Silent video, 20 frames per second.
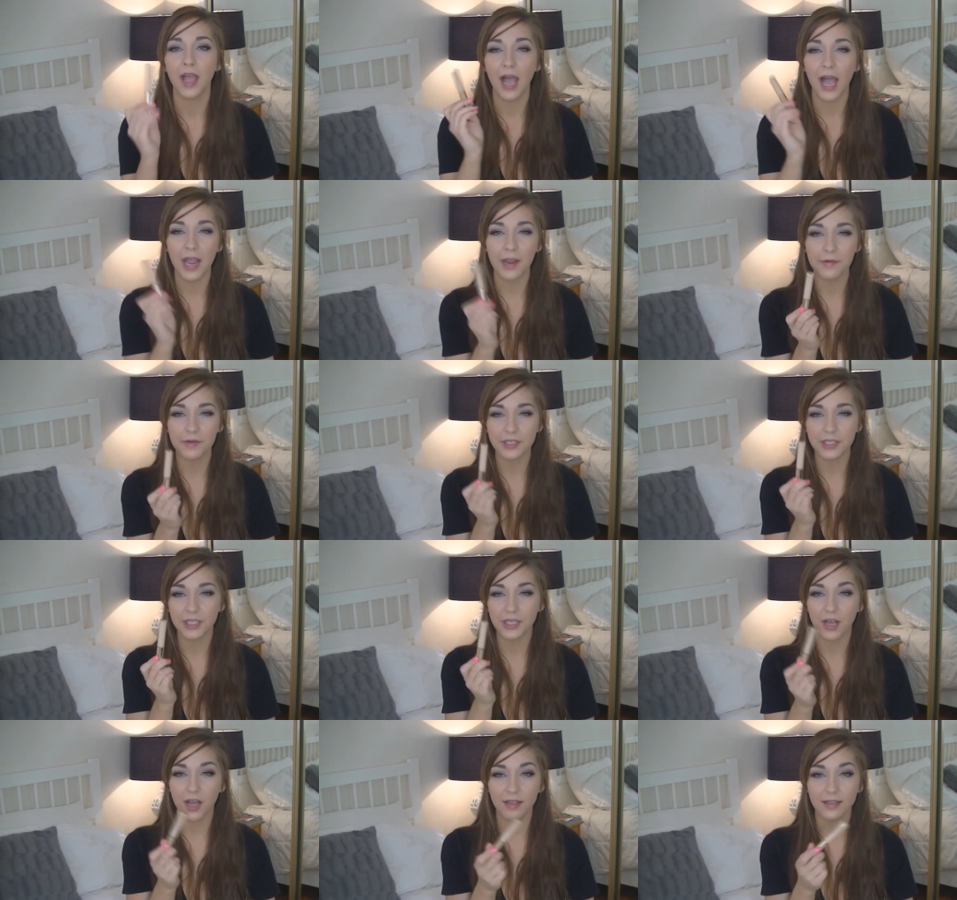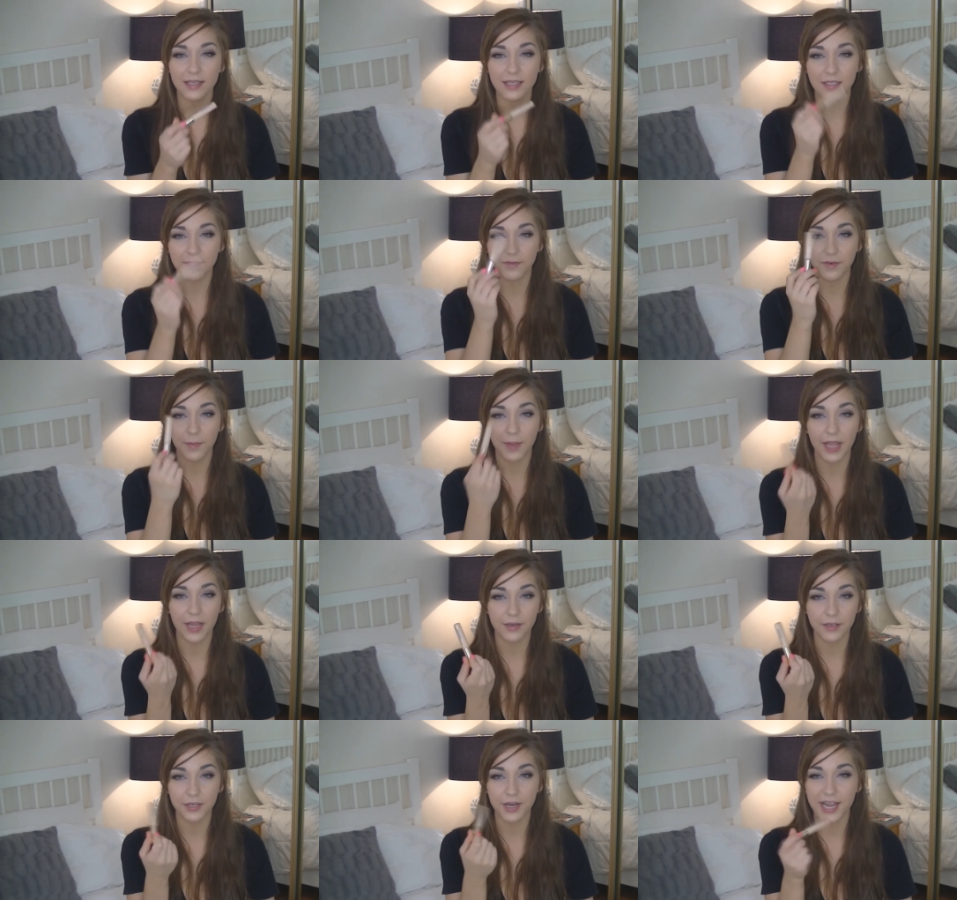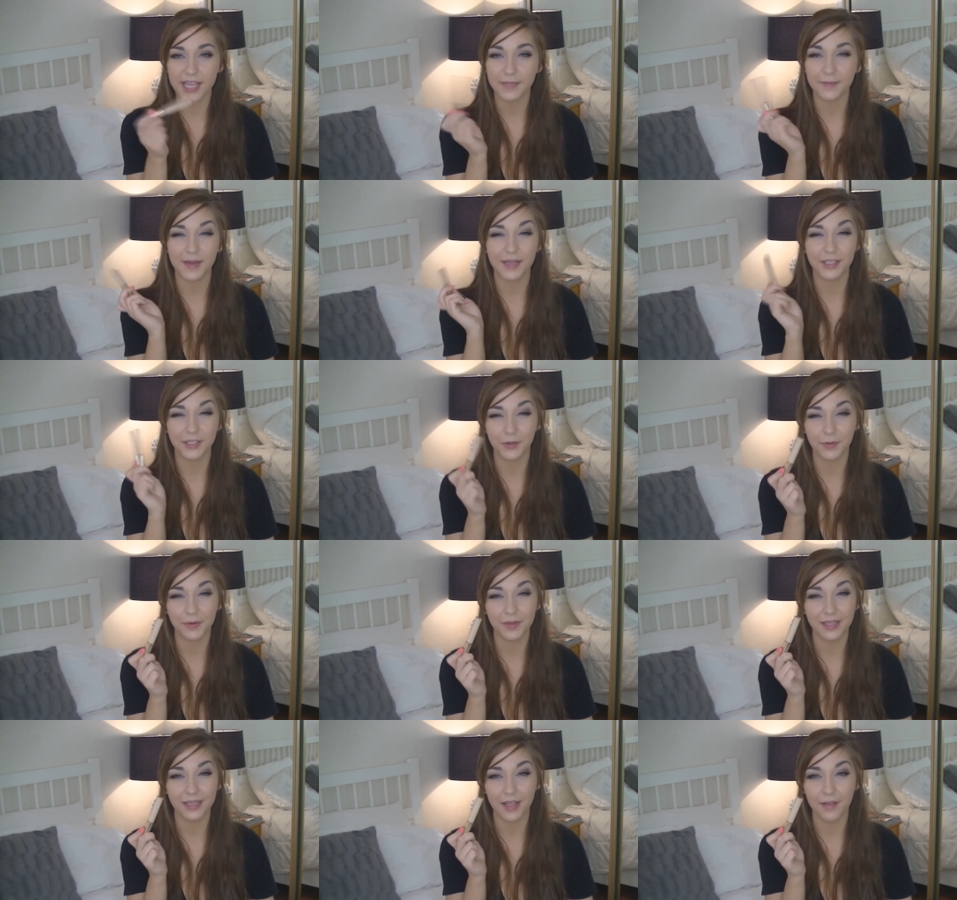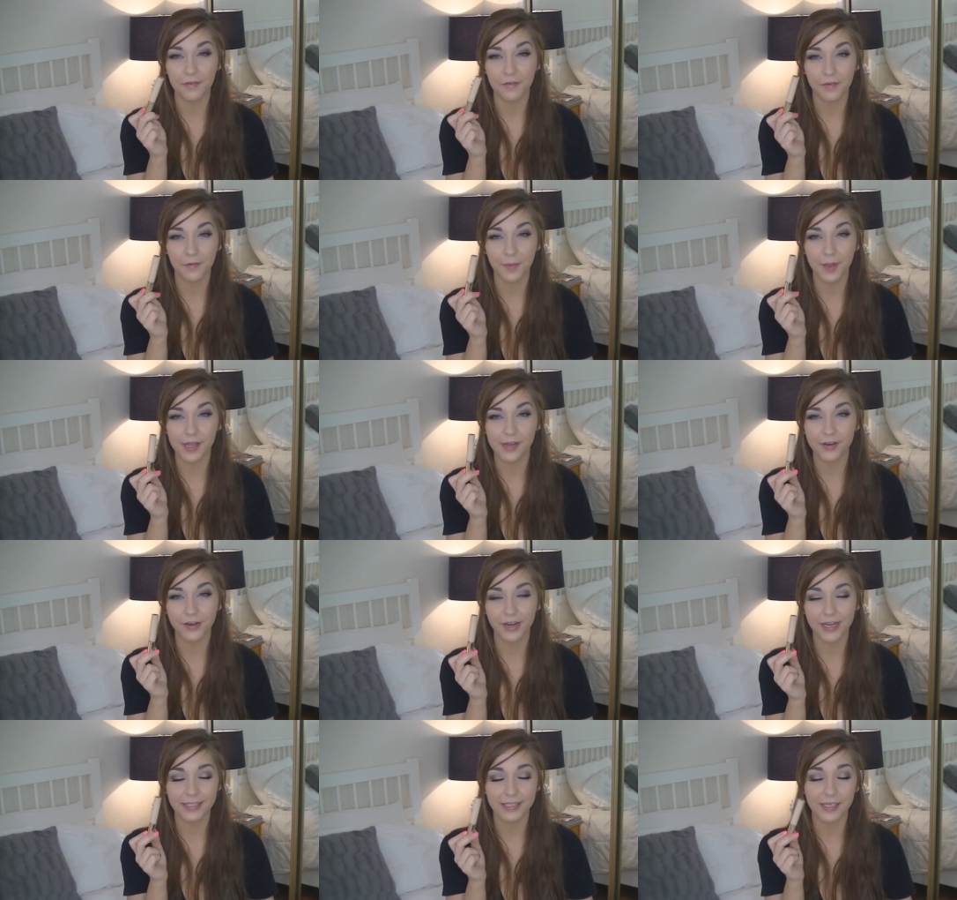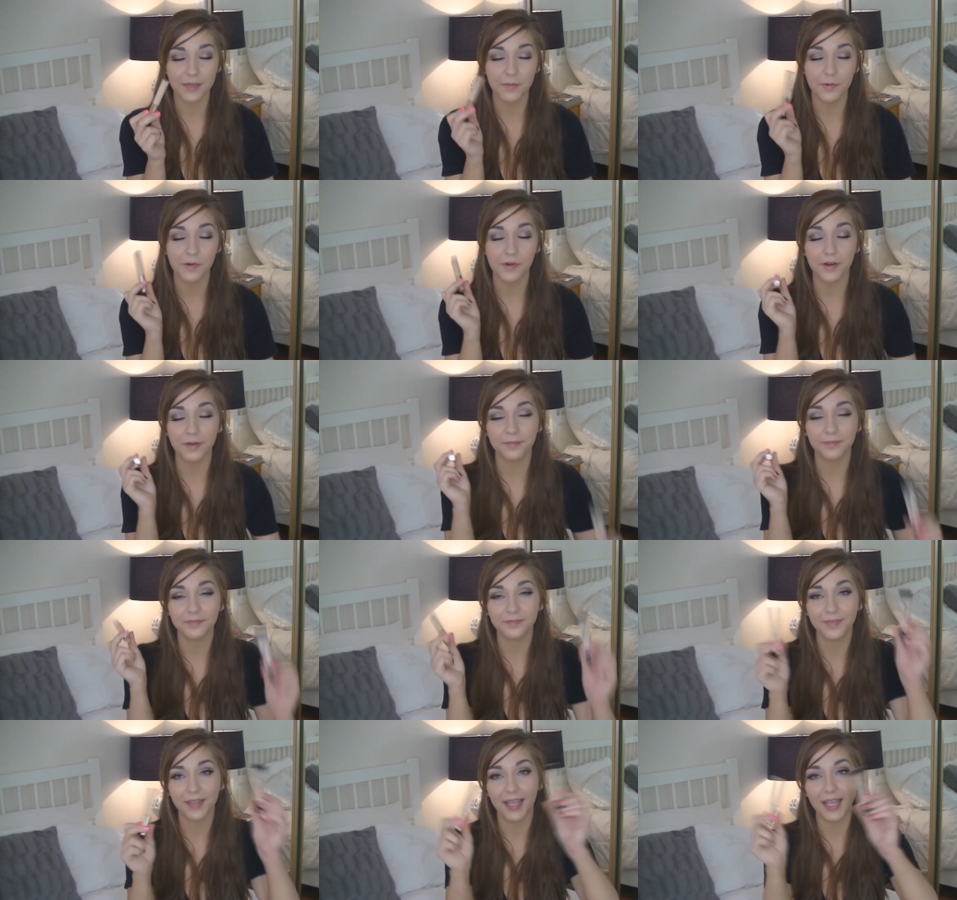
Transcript: I originally got this for my under eyes, but I don't really love it for my under eyes anymore.